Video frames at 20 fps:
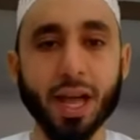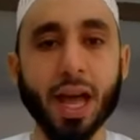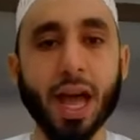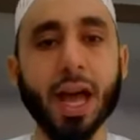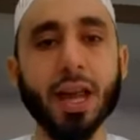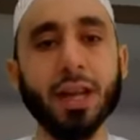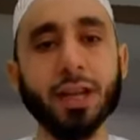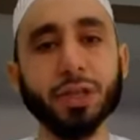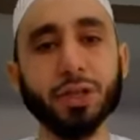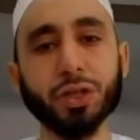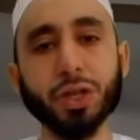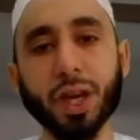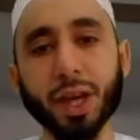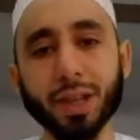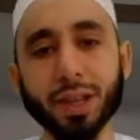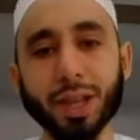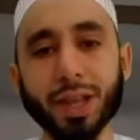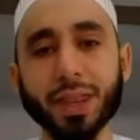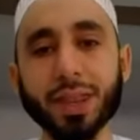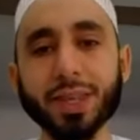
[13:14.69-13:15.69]
And
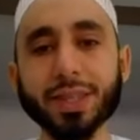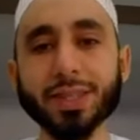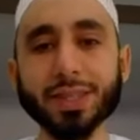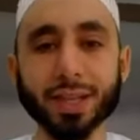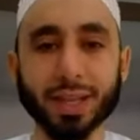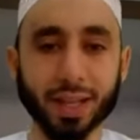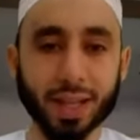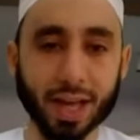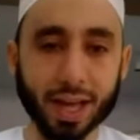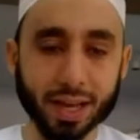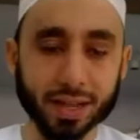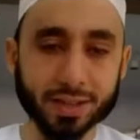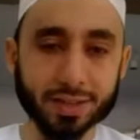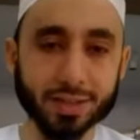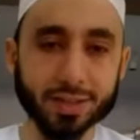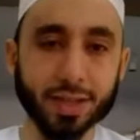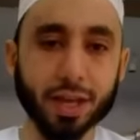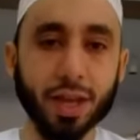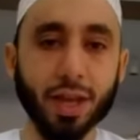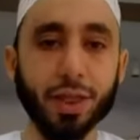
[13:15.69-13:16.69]
inshallah, this
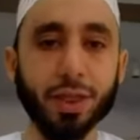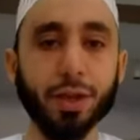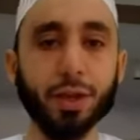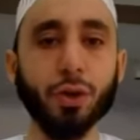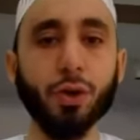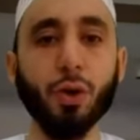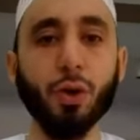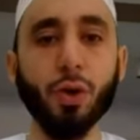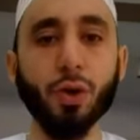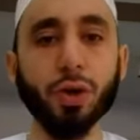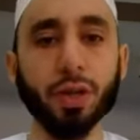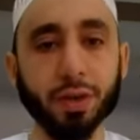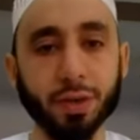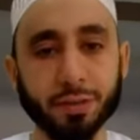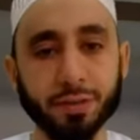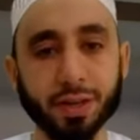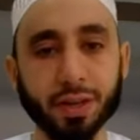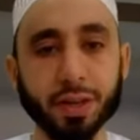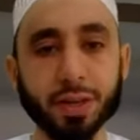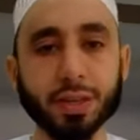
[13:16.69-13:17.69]
class, the goal of
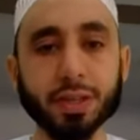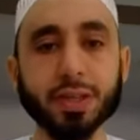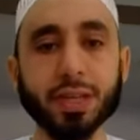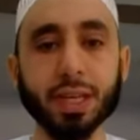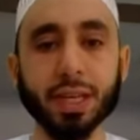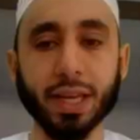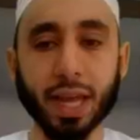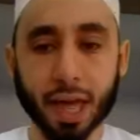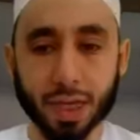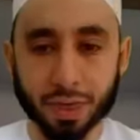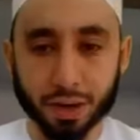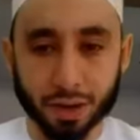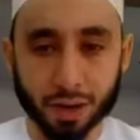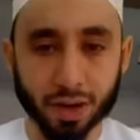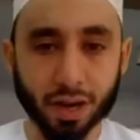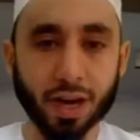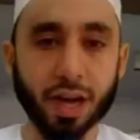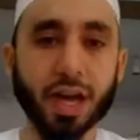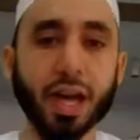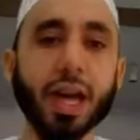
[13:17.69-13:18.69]
it
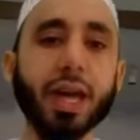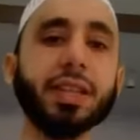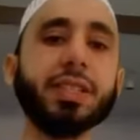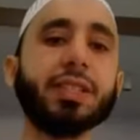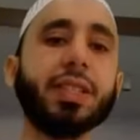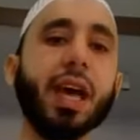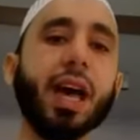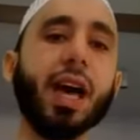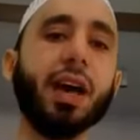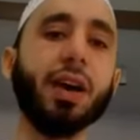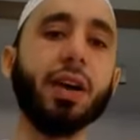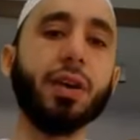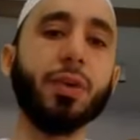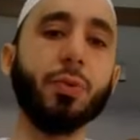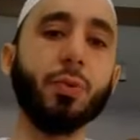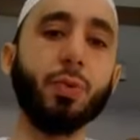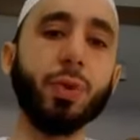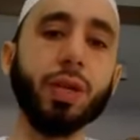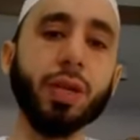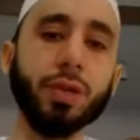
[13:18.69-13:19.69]
together is that
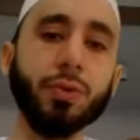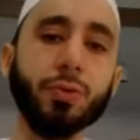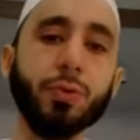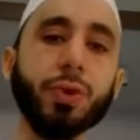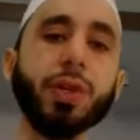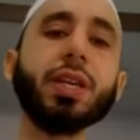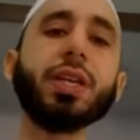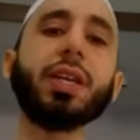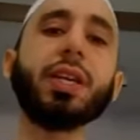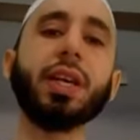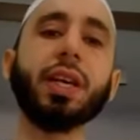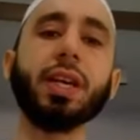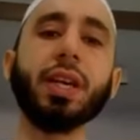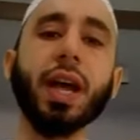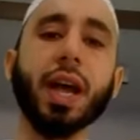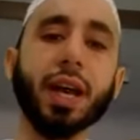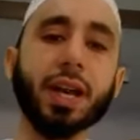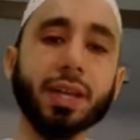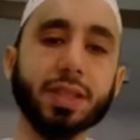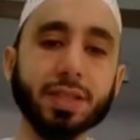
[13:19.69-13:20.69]
we
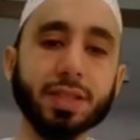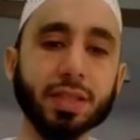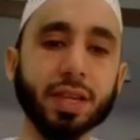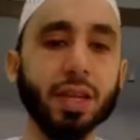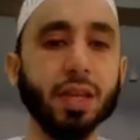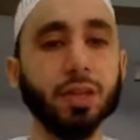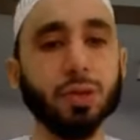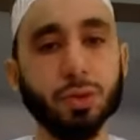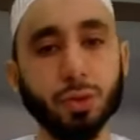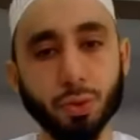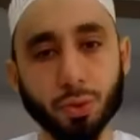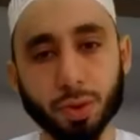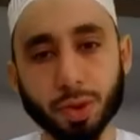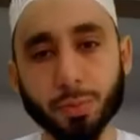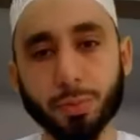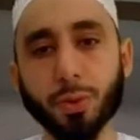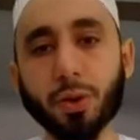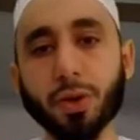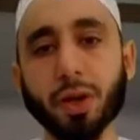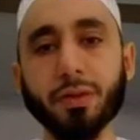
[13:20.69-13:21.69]
reconnect to the
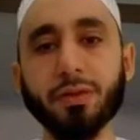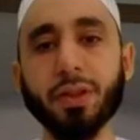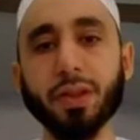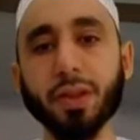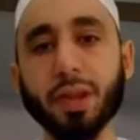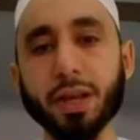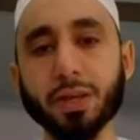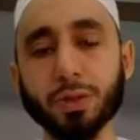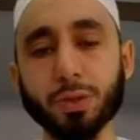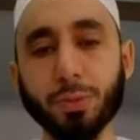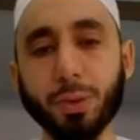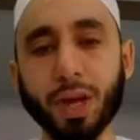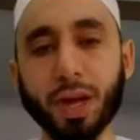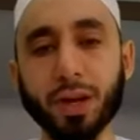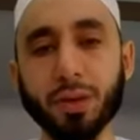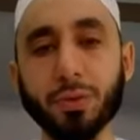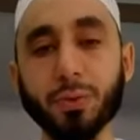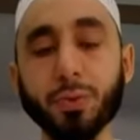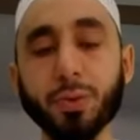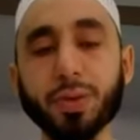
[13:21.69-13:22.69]
book of Allah
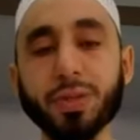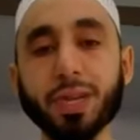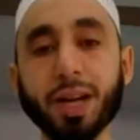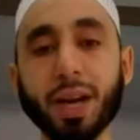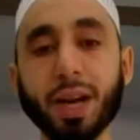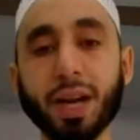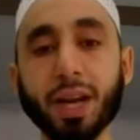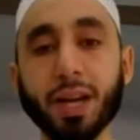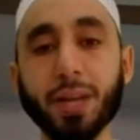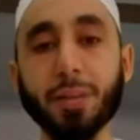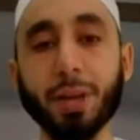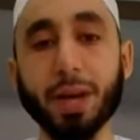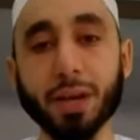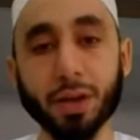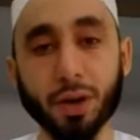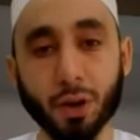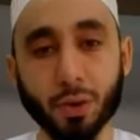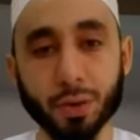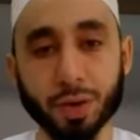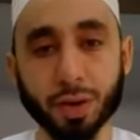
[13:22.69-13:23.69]
subhanahu wa ta'ala by
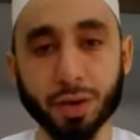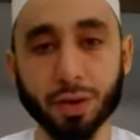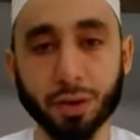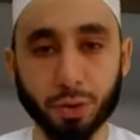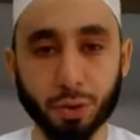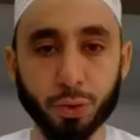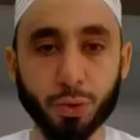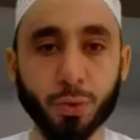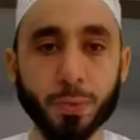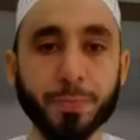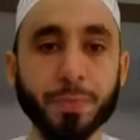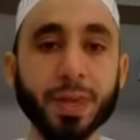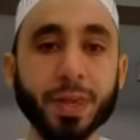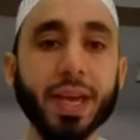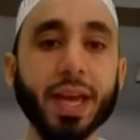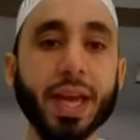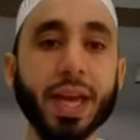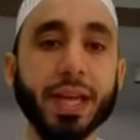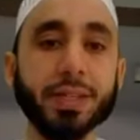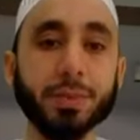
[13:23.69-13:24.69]
going through
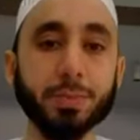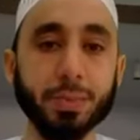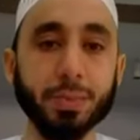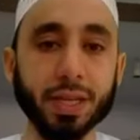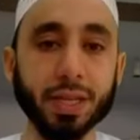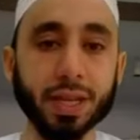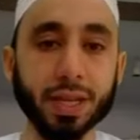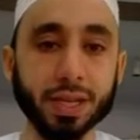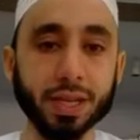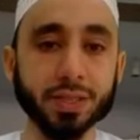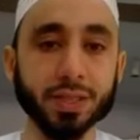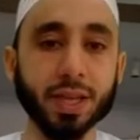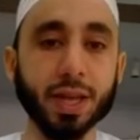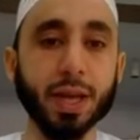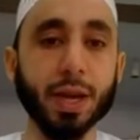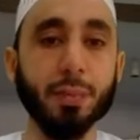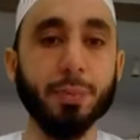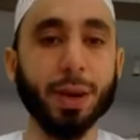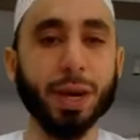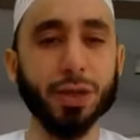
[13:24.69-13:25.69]
its meanings,
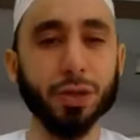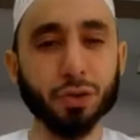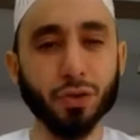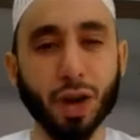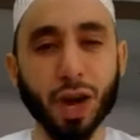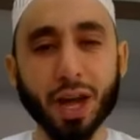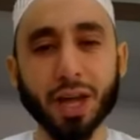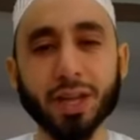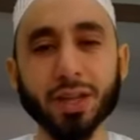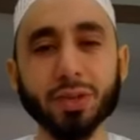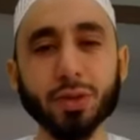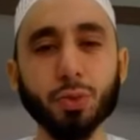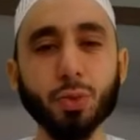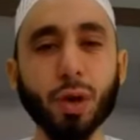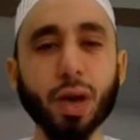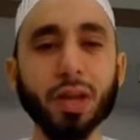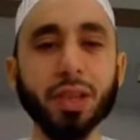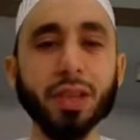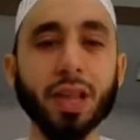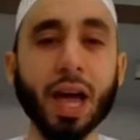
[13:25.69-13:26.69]
by trying to
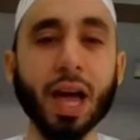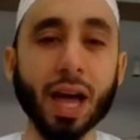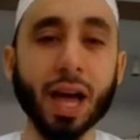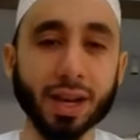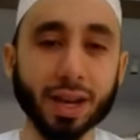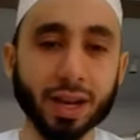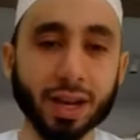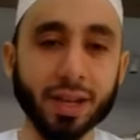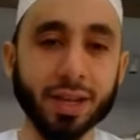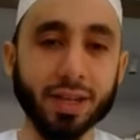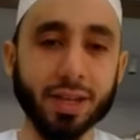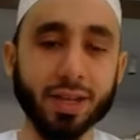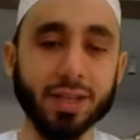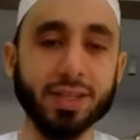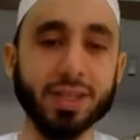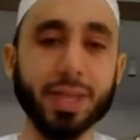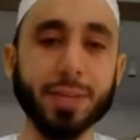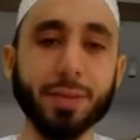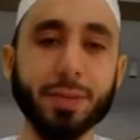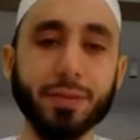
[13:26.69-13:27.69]
unlock
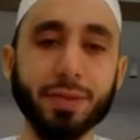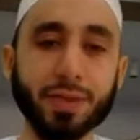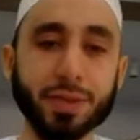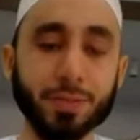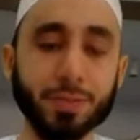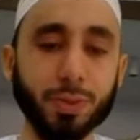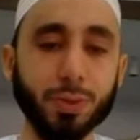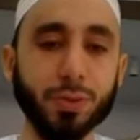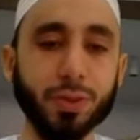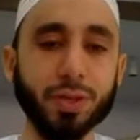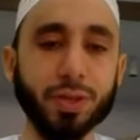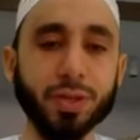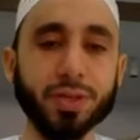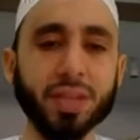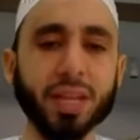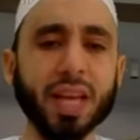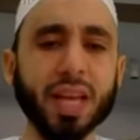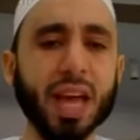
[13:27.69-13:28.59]
some of its beauties.